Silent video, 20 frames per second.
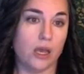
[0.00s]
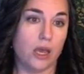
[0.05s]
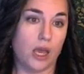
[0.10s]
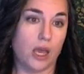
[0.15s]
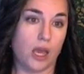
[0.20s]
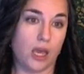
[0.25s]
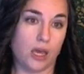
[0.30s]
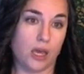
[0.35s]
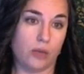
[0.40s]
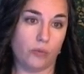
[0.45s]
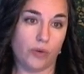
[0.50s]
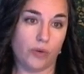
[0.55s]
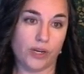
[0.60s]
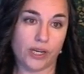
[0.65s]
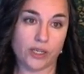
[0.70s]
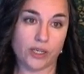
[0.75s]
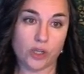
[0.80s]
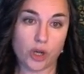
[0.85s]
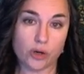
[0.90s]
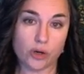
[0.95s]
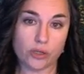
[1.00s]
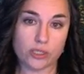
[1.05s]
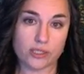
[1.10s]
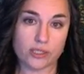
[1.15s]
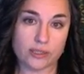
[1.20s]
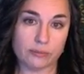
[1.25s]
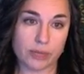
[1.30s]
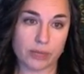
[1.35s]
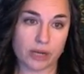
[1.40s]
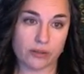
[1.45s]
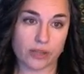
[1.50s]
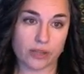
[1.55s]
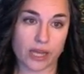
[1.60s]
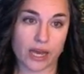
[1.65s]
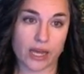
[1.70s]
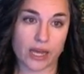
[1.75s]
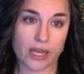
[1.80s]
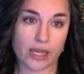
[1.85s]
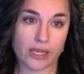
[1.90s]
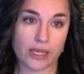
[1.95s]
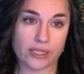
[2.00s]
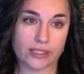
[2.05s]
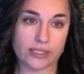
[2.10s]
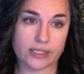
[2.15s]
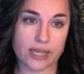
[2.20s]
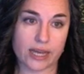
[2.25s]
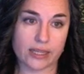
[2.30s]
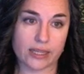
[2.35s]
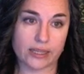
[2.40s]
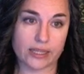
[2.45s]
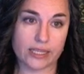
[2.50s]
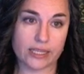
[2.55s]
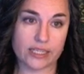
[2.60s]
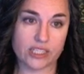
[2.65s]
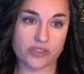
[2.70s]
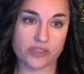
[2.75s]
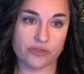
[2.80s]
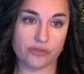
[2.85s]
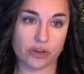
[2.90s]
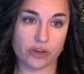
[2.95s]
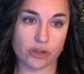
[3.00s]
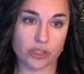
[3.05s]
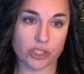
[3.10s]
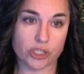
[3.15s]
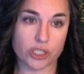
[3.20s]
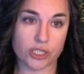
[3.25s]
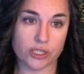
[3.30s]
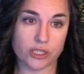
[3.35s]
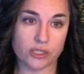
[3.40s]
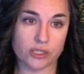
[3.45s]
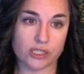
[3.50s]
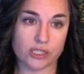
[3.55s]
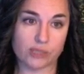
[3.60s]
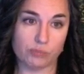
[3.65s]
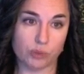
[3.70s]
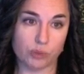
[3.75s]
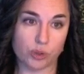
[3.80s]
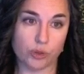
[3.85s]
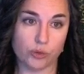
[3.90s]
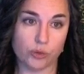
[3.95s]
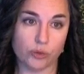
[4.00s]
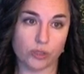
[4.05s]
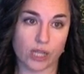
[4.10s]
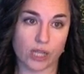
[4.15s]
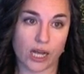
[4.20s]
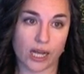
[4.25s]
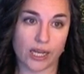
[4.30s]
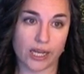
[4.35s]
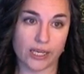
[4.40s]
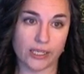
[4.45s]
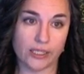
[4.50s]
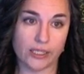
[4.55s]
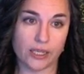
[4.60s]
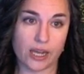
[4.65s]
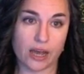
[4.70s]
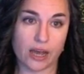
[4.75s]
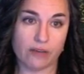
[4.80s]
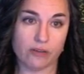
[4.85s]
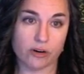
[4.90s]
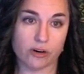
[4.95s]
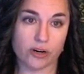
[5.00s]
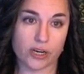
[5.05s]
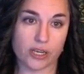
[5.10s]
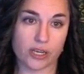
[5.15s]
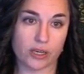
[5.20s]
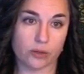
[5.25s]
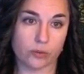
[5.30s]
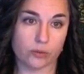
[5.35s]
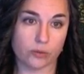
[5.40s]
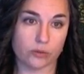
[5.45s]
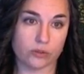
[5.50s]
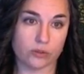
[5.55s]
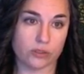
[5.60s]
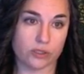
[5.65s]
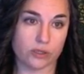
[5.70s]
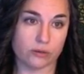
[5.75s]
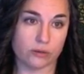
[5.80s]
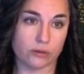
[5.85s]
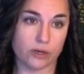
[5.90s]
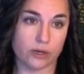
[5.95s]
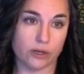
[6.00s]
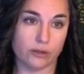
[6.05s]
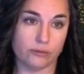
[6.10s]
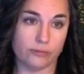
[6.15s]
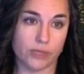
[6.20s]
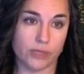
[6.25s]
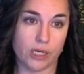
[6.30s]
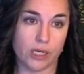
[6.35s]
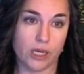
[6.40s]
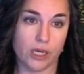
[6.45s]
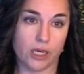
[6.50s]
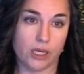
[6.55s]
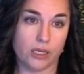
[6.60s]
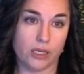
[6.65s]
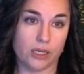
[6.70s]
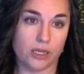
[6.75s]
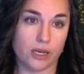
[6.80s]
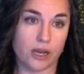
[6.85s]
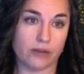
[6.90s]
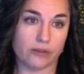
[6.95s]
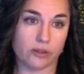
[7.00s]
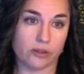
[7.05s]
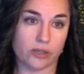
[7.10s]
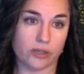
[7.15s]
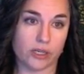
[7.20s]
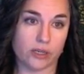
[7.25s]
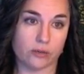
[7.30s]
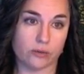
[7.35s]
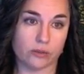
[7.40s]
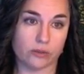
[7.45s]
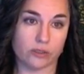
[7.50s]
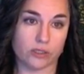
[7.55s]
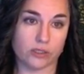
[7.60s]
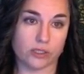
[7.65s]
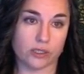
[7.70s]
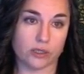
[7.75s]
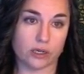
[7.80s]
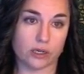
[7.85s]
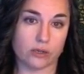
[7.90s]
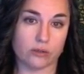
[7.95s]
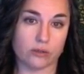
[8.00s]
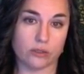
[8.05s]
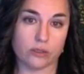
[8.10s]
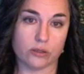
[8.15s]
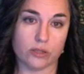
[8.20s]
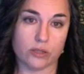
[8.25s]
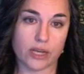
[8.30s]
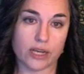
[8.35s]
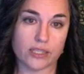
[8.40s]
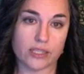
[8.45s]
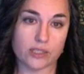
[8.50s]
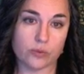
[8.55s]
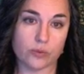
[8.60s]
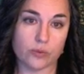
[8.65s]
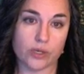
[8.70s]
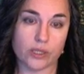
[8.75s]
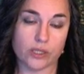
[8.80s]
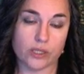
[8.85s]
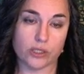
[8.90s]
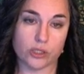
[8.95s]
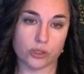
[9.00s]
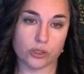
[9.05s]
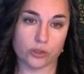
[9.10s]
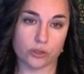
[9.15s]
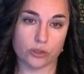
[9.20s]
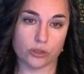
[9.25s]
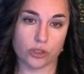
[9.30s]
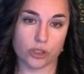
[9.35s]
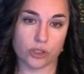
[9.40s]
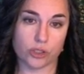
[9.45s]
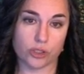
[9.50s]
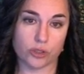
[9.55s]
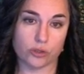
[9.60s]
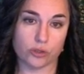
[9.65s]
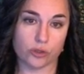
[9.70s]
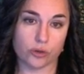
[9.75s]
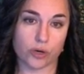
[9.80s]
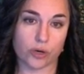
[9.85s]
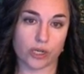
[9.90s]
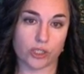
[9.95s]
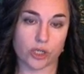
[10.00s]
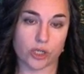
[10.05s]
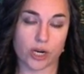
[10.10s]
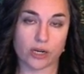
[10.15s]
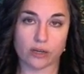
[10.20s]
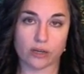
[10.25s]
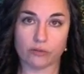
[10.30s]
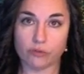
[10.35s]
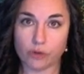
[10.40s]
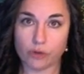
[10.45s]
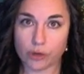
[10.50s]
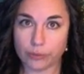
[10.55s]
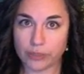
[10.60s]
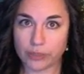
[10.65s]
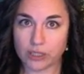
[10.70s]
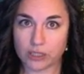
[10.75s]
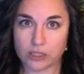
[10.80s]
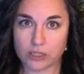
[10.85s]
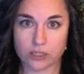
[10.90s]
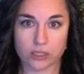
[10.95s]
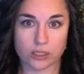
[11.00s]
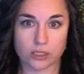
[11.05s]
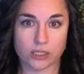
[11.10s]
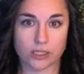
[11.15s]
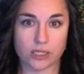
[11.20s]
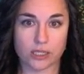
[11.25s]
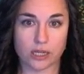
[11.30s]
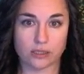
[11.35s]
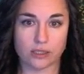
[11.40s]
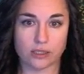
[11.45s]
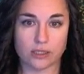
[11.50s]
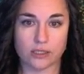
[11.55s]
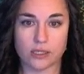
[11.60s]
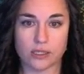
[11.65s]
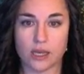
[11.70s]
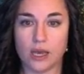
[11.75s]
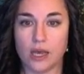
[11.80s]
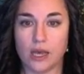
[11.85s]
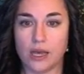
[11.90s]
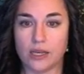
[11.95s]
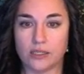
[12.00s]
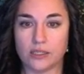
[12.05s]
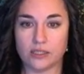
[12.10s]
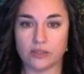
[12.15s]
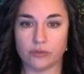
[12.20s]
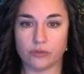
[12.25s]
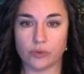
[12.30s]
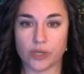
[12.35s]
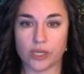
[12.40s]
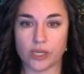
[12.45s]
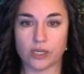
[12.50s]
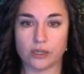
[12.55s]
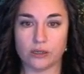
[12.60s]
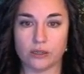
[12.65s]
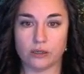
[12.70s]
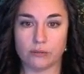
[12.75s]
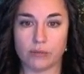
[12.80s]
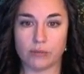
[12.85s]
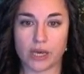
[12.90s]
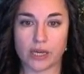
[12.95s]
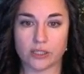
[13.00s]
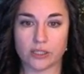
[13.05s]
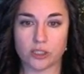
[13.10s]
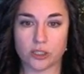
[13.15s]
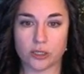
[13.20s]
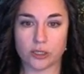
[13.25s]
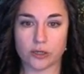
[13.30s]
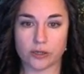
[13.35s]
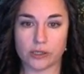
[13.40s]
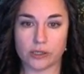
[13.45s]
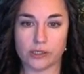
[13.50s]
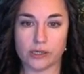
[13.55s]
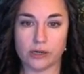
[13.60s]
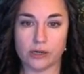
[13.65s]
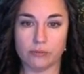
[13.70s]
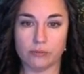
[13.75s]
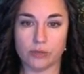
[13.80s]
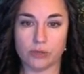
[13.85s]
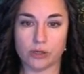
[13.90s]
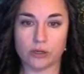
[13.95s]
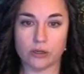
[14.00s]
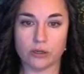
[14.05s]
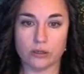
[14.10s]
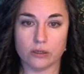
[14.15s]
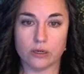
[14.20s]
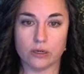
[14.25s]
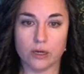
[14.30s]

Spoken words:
And what I notice about that is that this function, this blue line, never equals 0. It never equals 0. So that's what the solution to the quadratic formula is going to tell us, is if we get an imaginary number